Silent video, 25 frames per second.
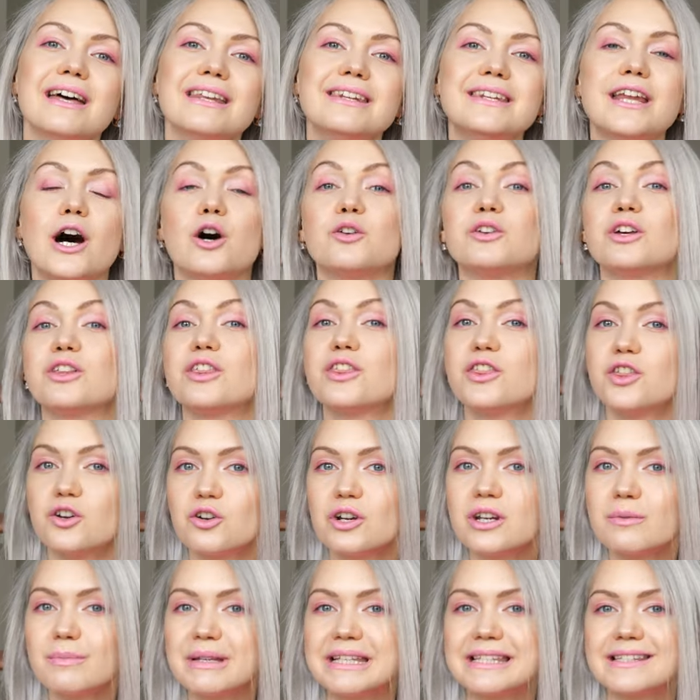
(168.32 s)
Now, the
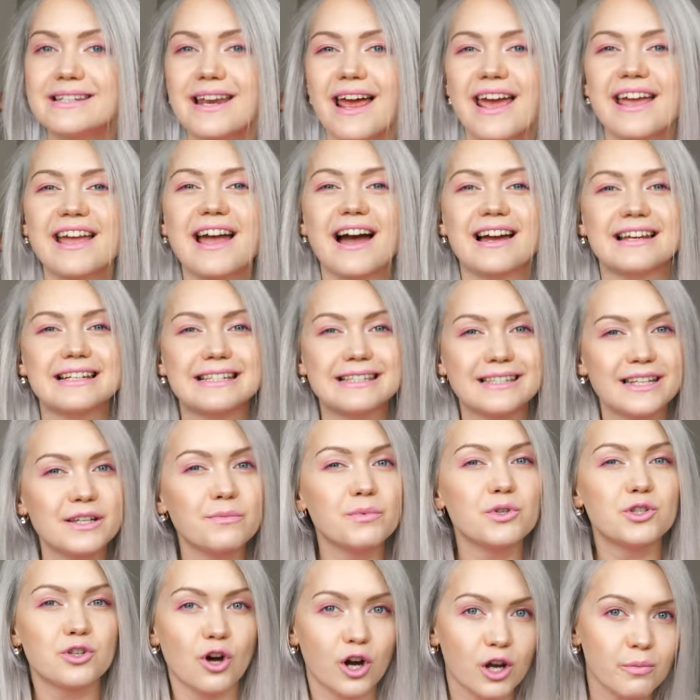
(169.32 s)
third mistake I see
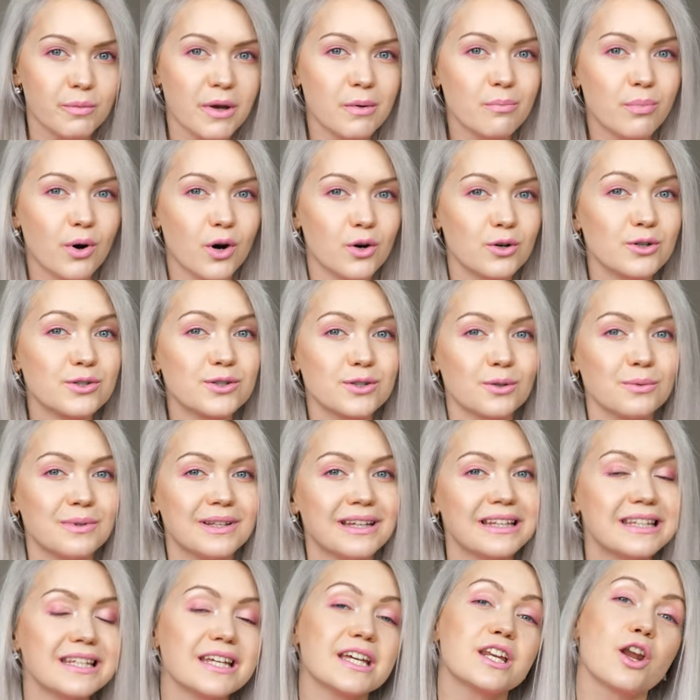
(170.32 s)
with document posts on
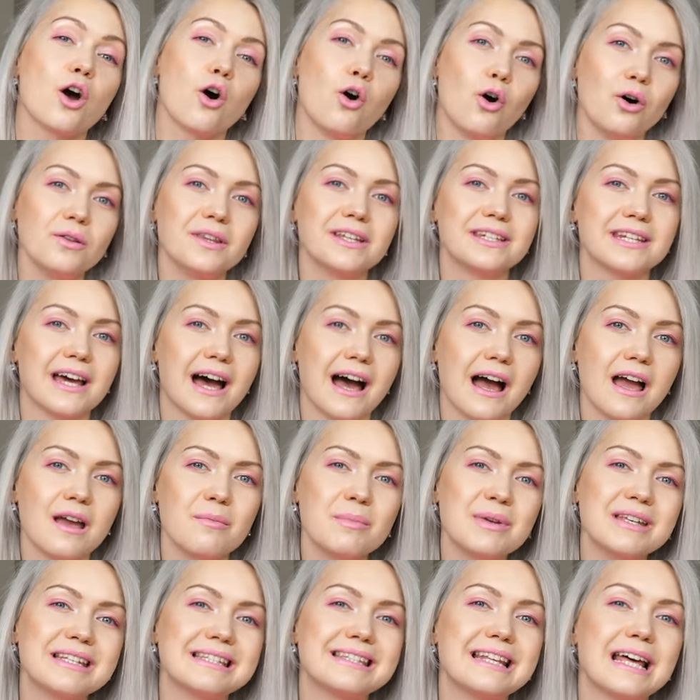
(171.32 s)
LinkedIn all the time
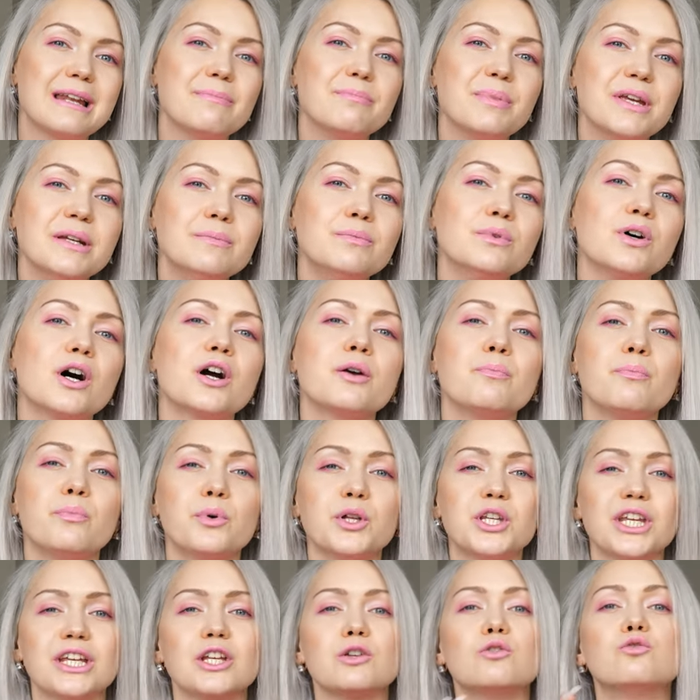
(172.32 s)
is that people are
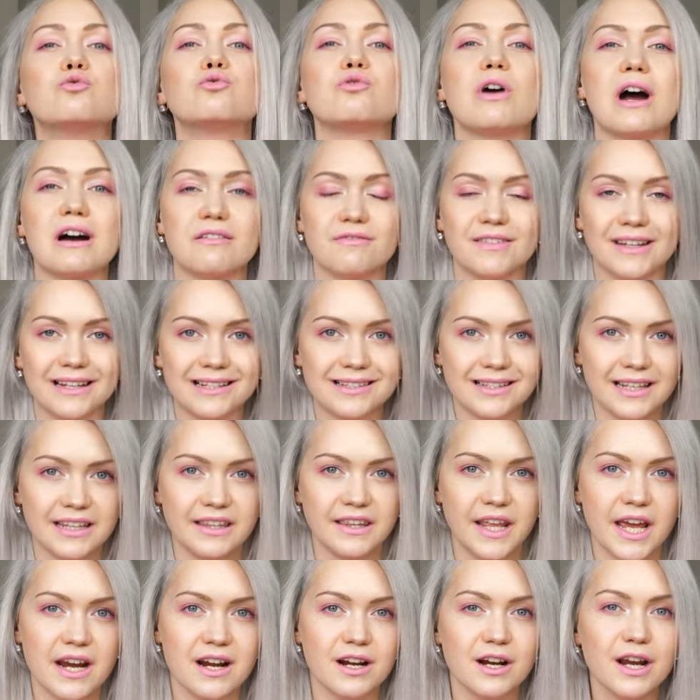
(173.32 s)
putting graphics
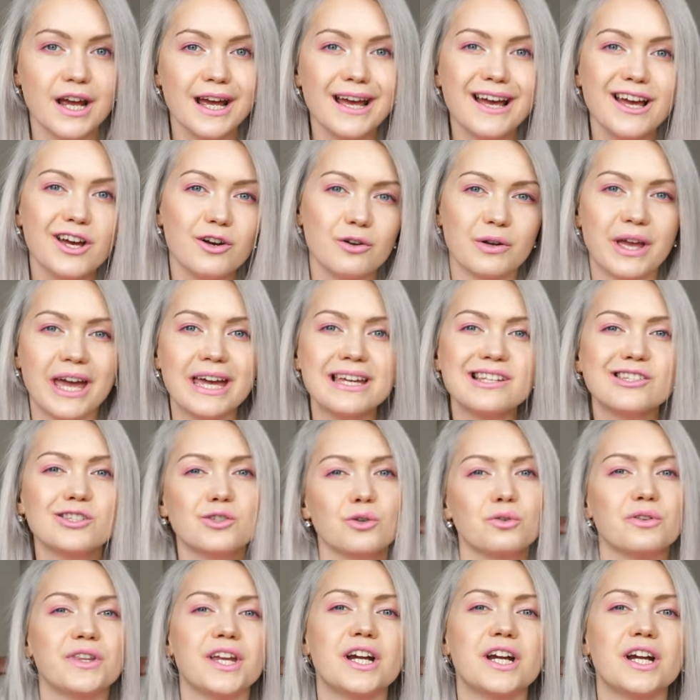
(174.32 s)
in there. Okay, so